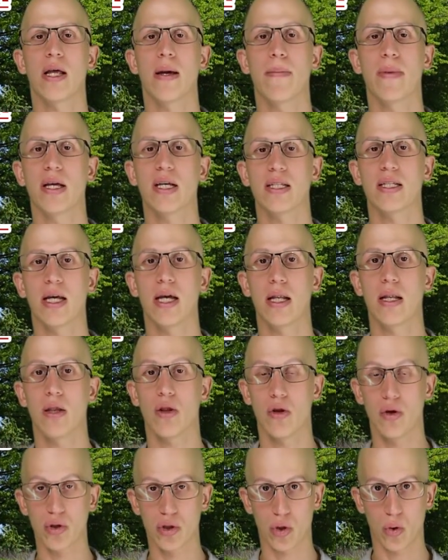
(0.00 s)
So that being
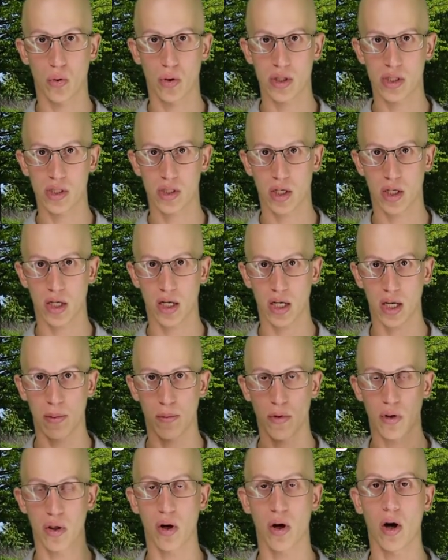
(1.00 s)
said, both courses are going to
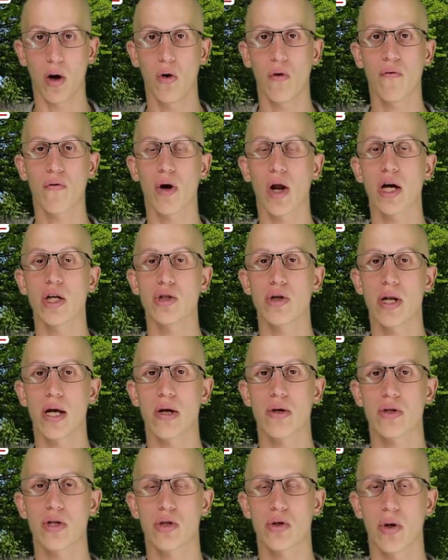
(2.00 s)
come with over
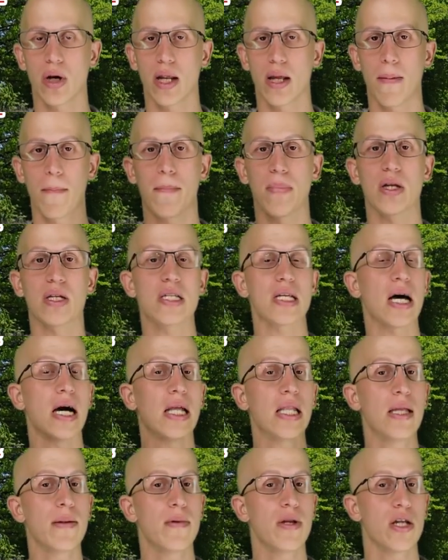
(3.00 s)
100 hours of training plus
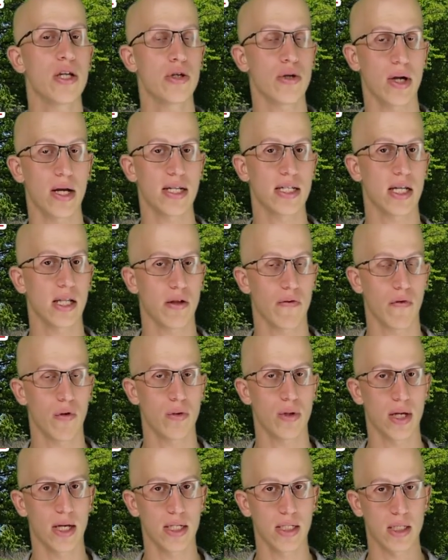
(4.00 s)
unlimited tries at the
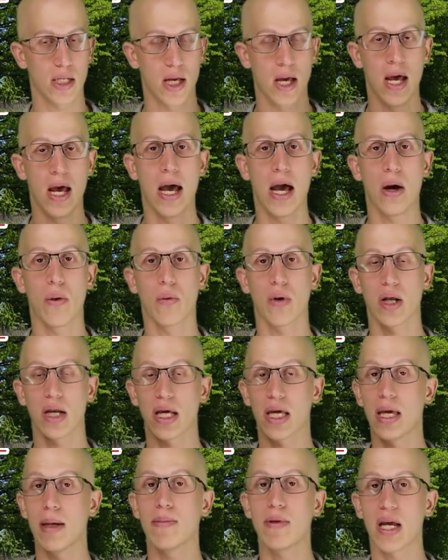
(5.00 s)
road test. And
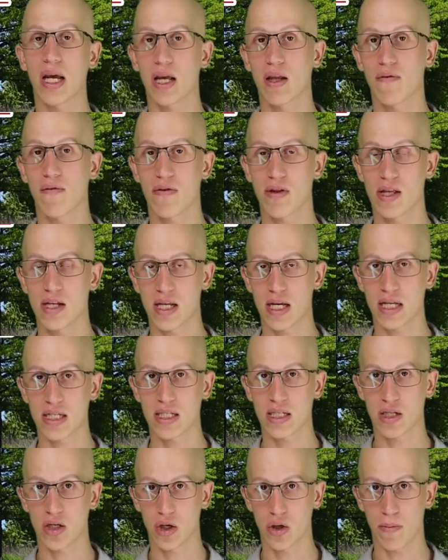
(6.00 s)
we're going to keep taking for the
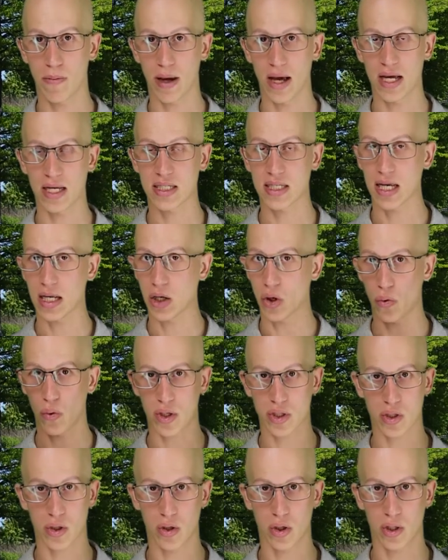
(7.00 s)
test until you pass at
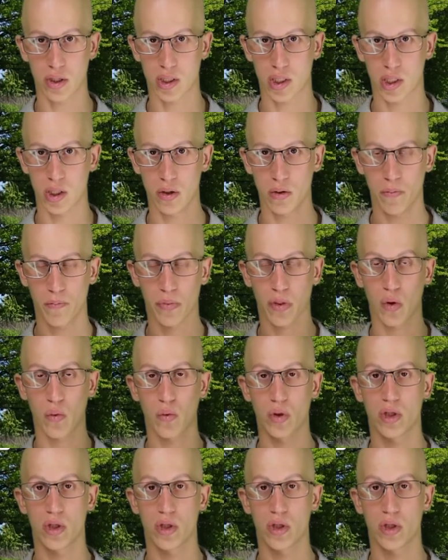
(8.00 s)
no extra cost to you,